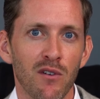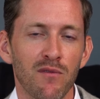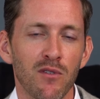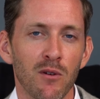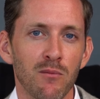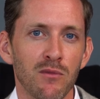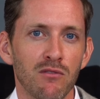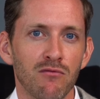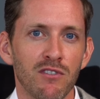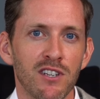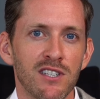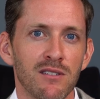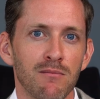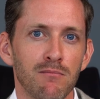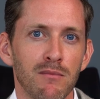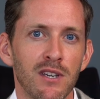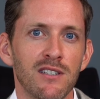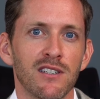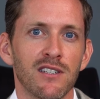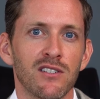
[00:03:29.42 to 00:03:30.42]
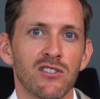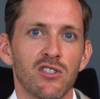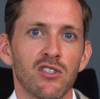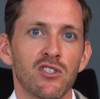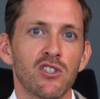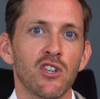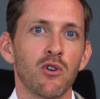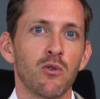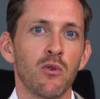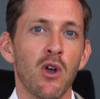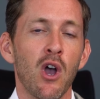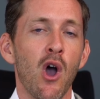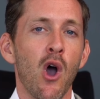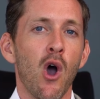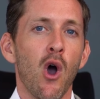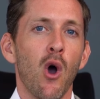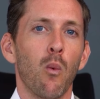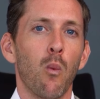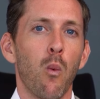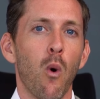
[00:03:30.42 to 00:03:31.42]
from the recent meetings. So
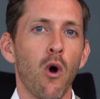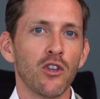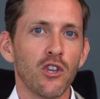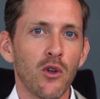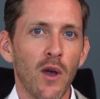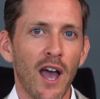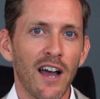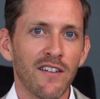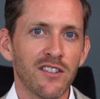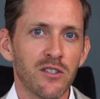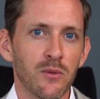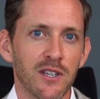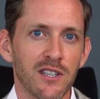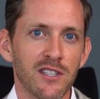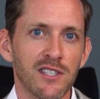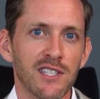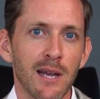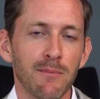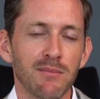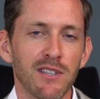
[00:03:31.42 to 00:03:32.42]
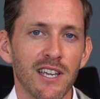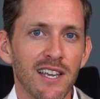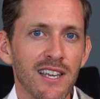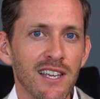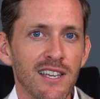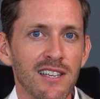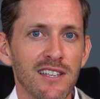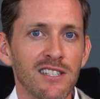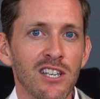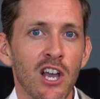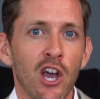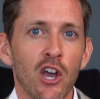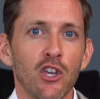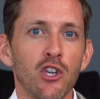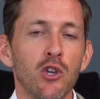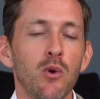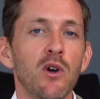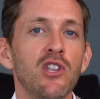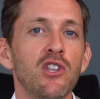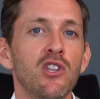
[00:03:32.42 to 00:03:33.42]
what you have to accept is
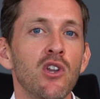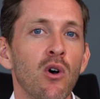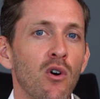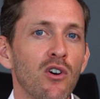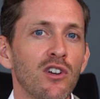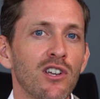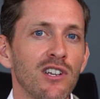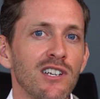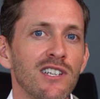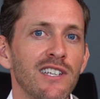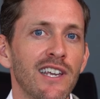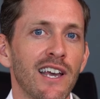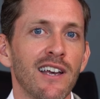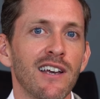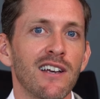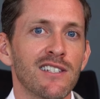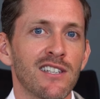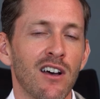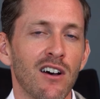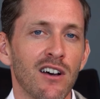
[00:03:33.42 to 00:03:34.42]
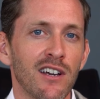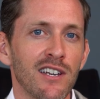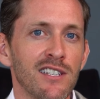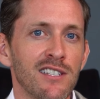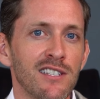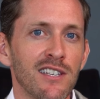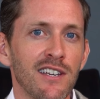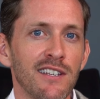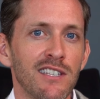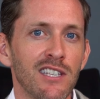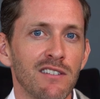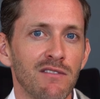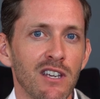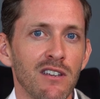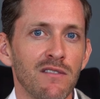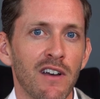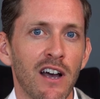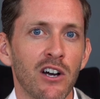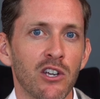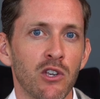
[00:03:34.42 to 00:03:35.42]
you are not going to get as high a
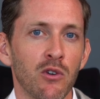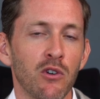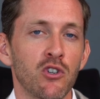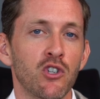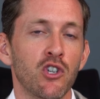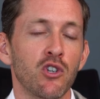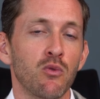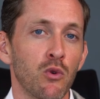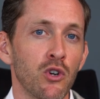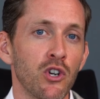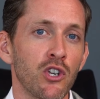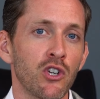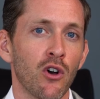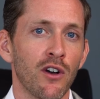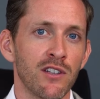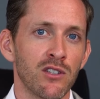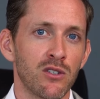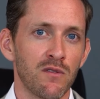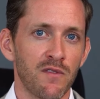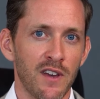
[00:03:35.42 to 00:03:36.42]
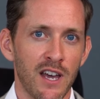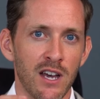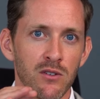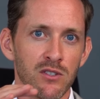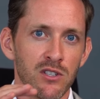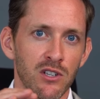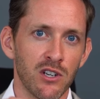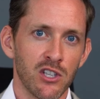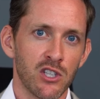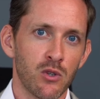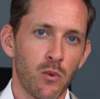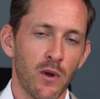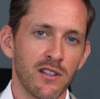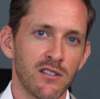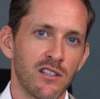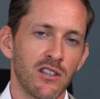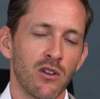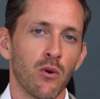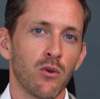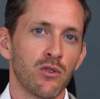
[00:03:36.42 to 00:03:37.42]
CETV value as you would have got in
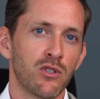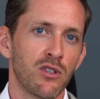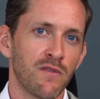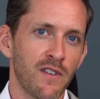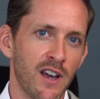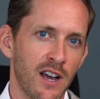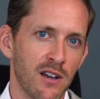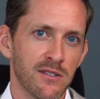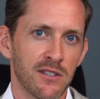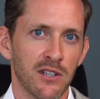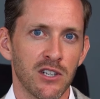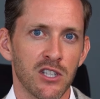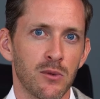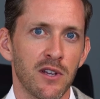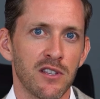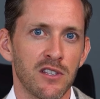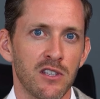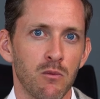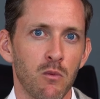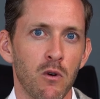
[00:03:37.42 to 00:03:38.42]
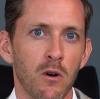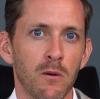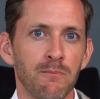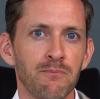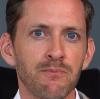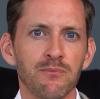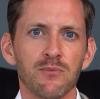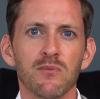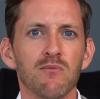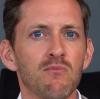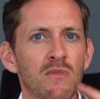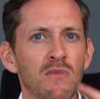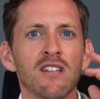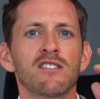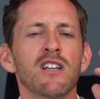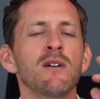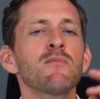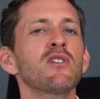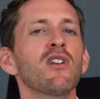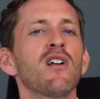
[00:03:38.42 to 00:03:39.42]
2020 or 2021.
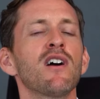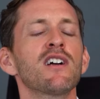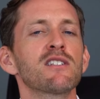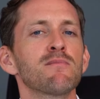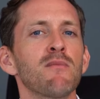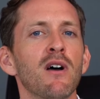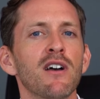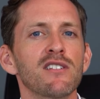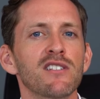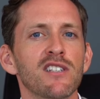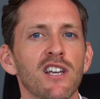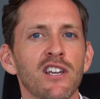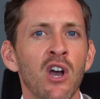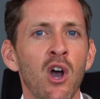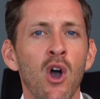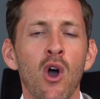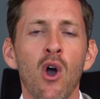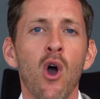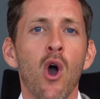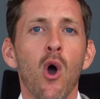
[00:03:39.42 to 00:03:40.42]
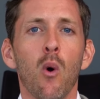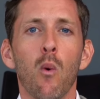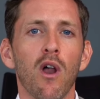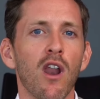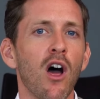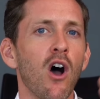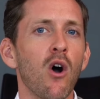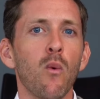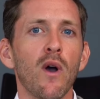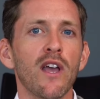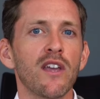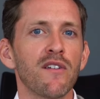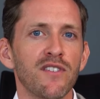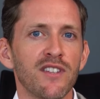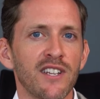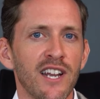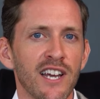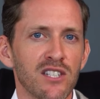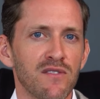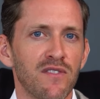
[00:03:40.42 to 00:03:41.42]
Some clients might say, well, I'll wait
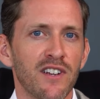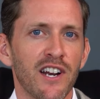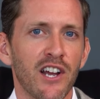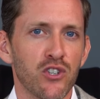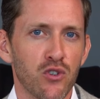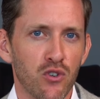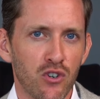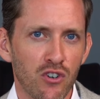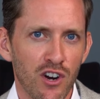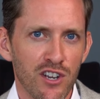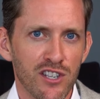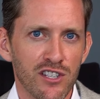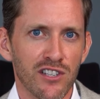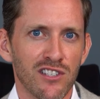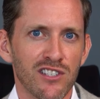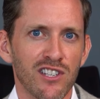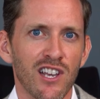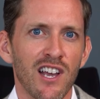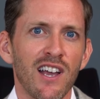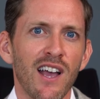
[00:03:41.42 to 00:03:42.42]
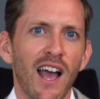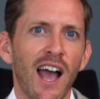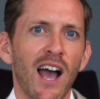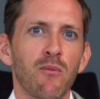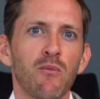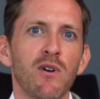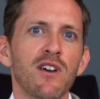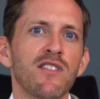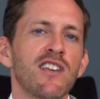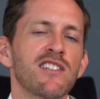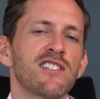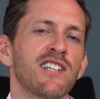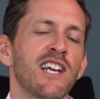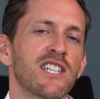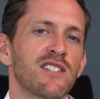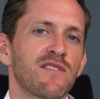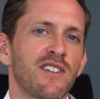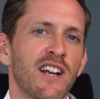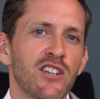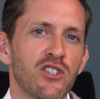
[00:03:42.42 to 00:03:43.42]
for the next financial crisis. And when there's the
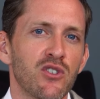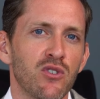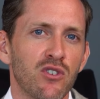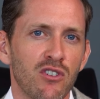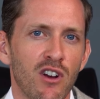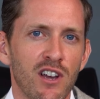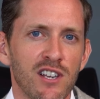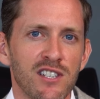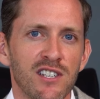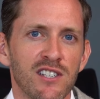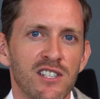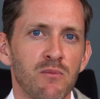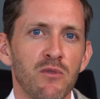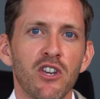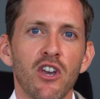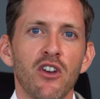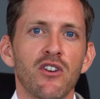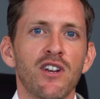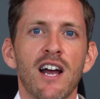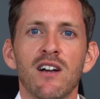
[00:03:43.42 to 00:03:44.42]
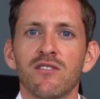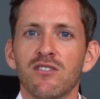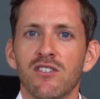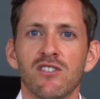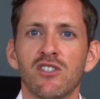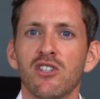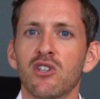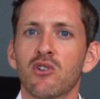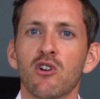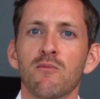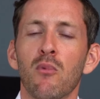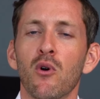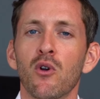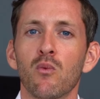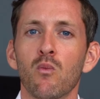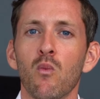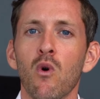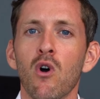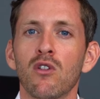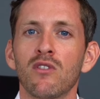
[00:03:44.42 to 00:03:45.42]
next financial crisis and we go down to
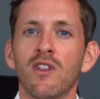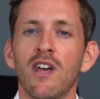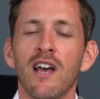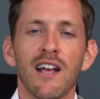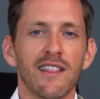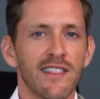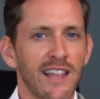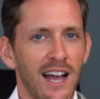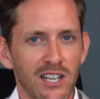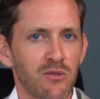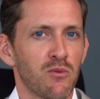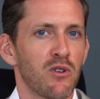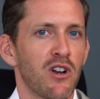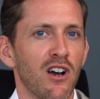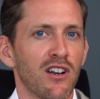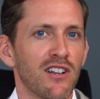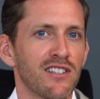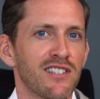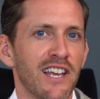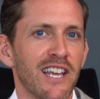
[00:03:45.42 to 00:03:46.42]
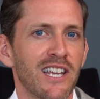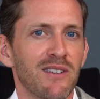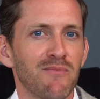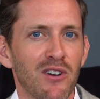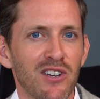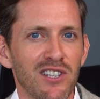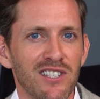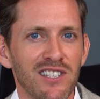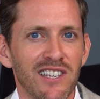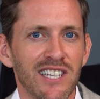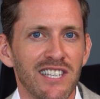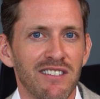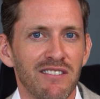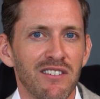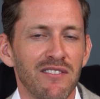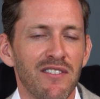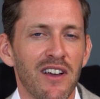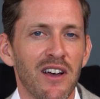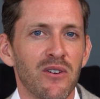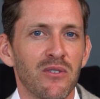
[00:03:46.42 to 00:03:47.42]
0.1, that's when I'll attain my
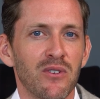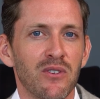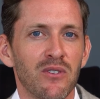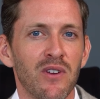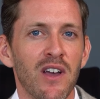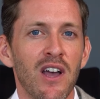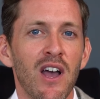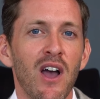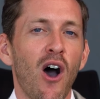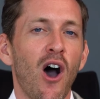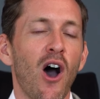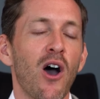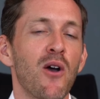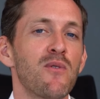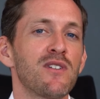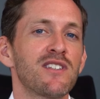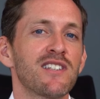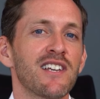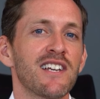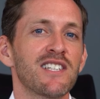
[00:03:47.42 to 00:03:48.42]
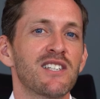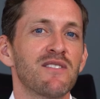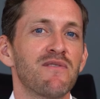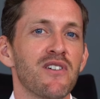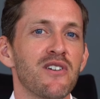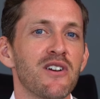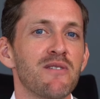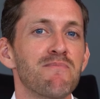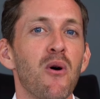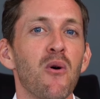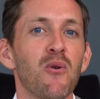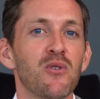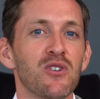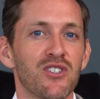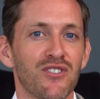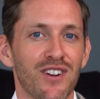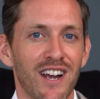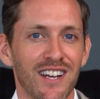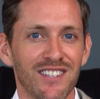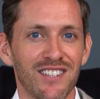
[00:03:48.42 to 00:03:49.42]
CETV value. I would say it's a very poor
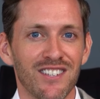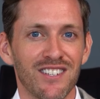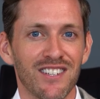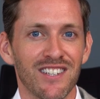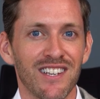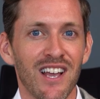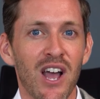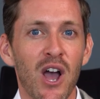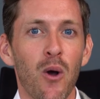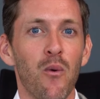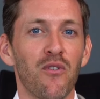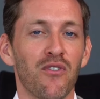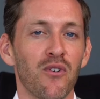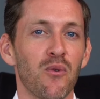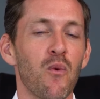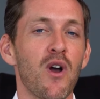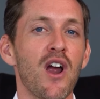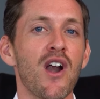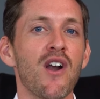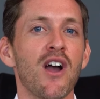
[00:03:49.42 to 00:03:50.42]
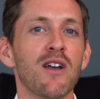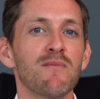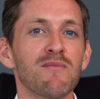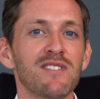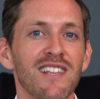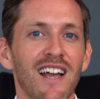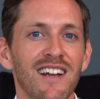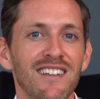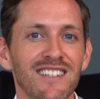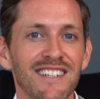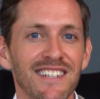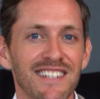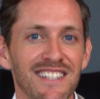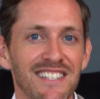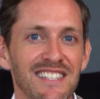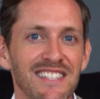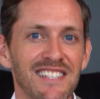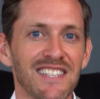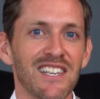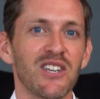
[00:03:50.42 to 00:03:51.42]
strategy. From where I'm standing
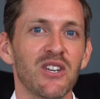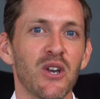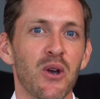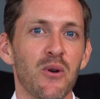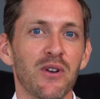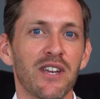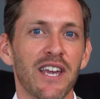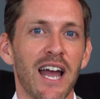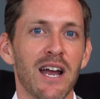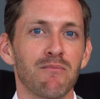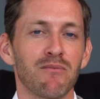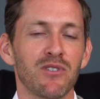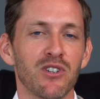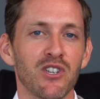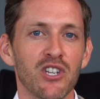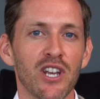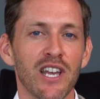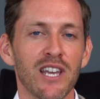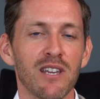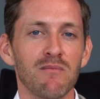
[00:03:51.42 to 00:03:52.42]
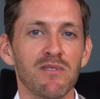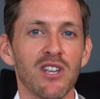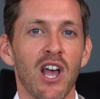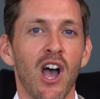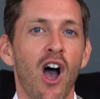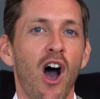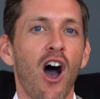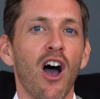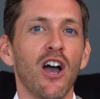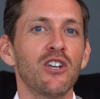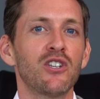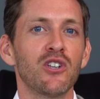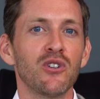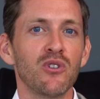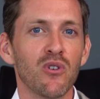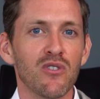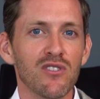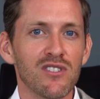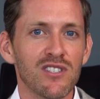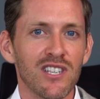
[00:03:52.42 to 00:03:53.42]
as CEO of Cameron James, I do
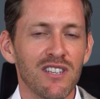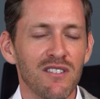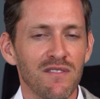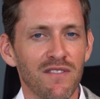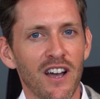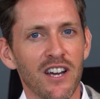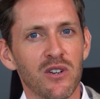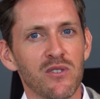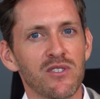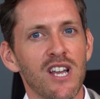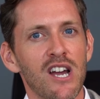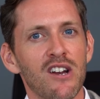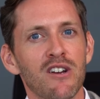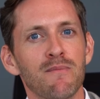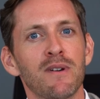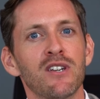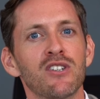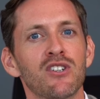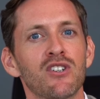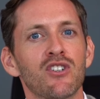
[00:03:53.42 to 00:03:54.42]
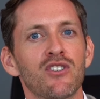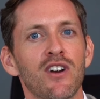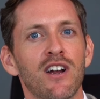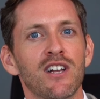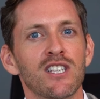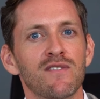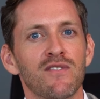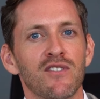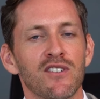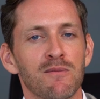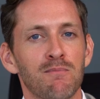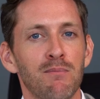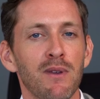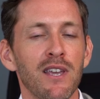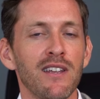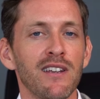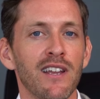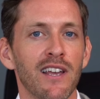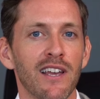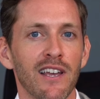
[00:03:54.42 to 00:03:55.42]
not see final salary pension transfers
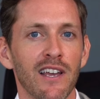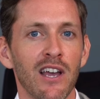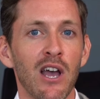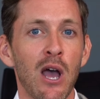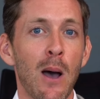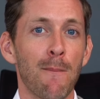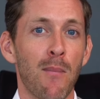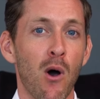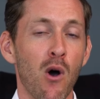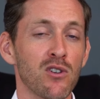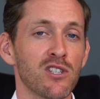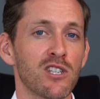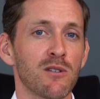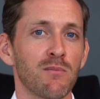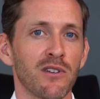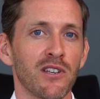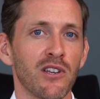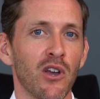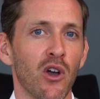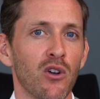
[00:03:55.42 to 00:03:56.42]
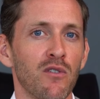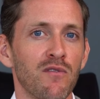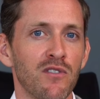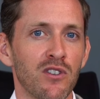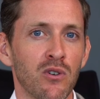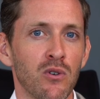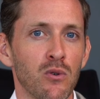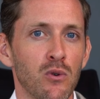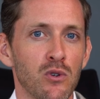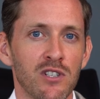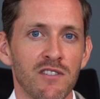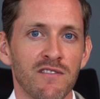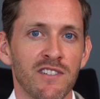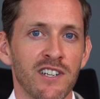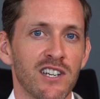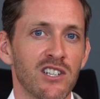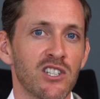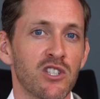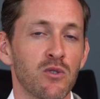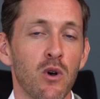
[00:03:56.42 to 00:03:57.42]
being here possibly over the course of the
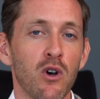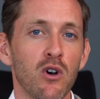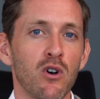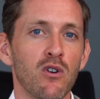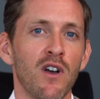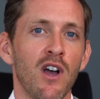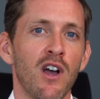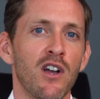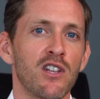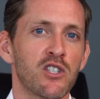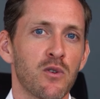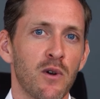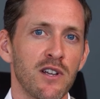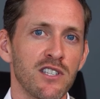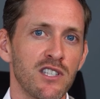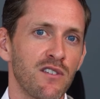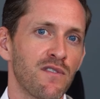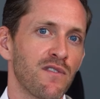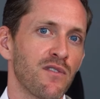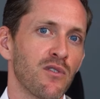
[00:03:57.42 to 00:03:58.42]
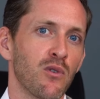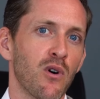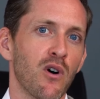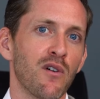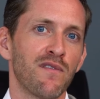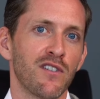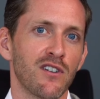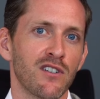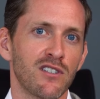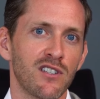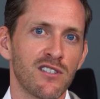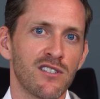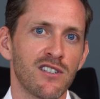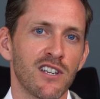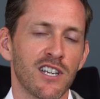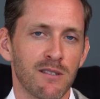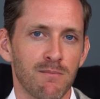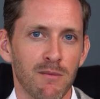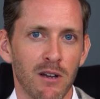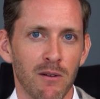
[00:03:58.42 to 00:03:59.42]
next 12, 24 or
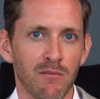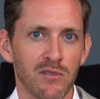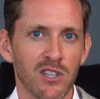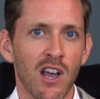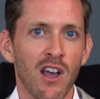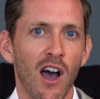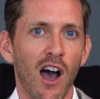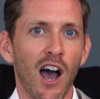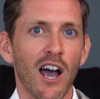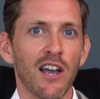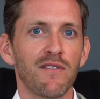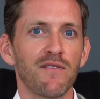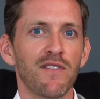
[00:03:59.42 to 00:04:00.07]
36 months. I